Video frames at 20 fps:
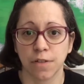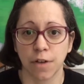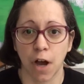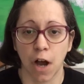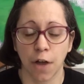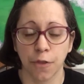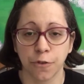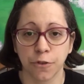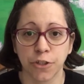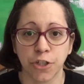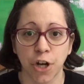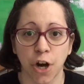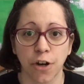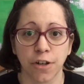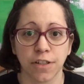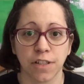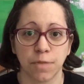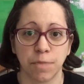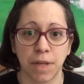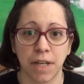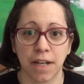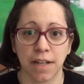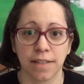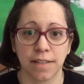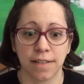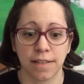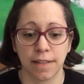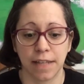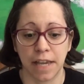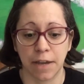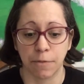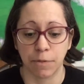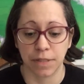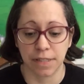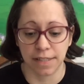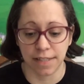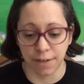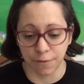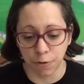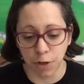other charts because it was
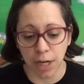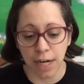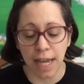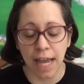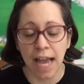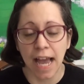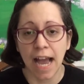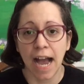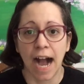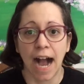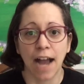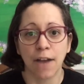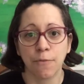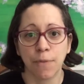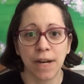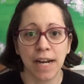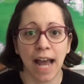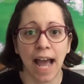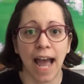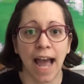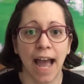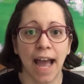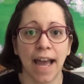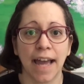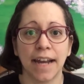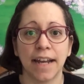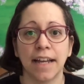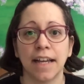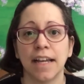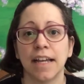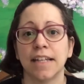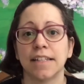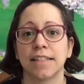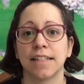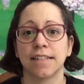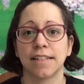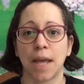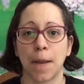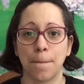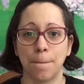different. I went ahead,
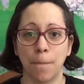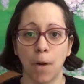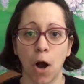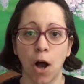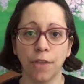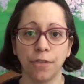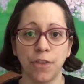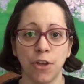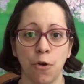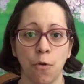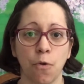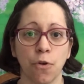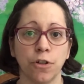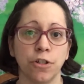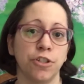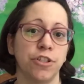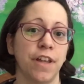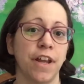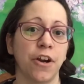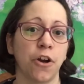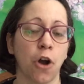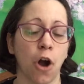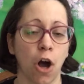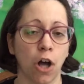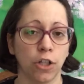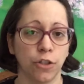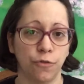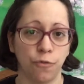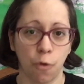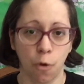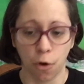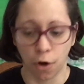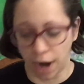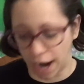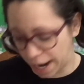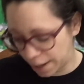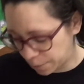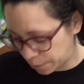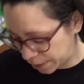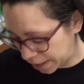since I bought the orange that it called for,
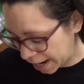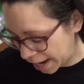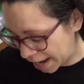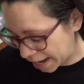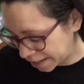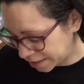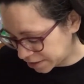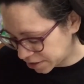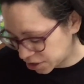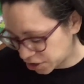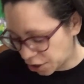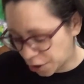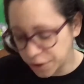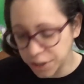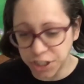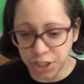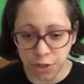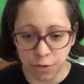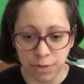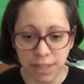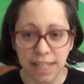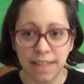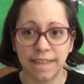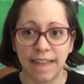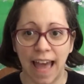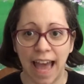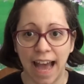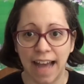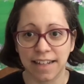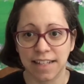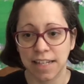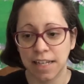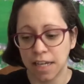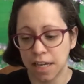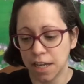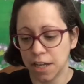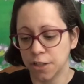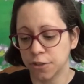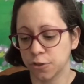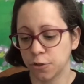I went ahead and started using that,
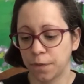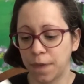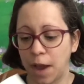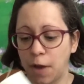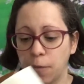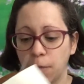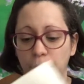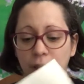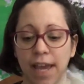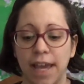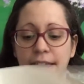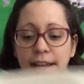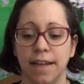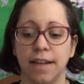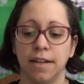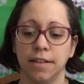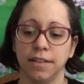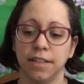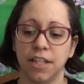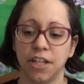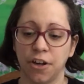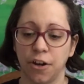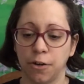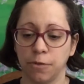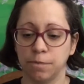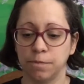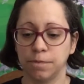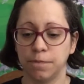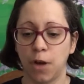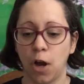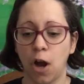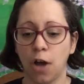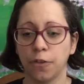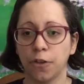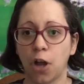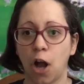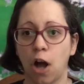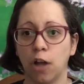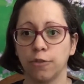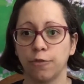so that way, you know, all the
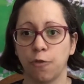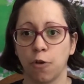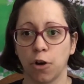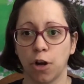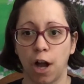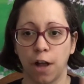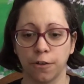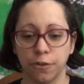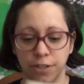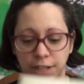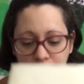called for colors on